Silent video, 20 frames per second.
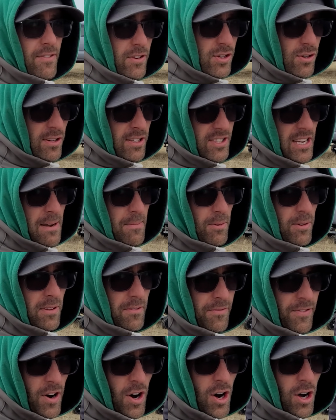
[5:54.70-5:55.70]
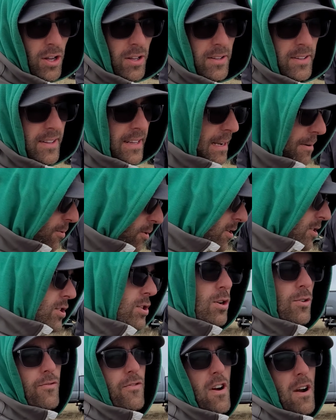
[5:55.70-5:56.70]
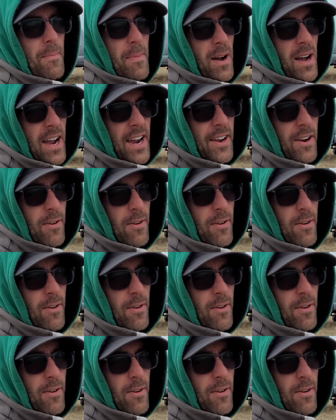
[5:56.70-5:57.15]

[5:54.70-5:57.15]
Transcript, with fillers: soil sample in the fall, like we're so far behind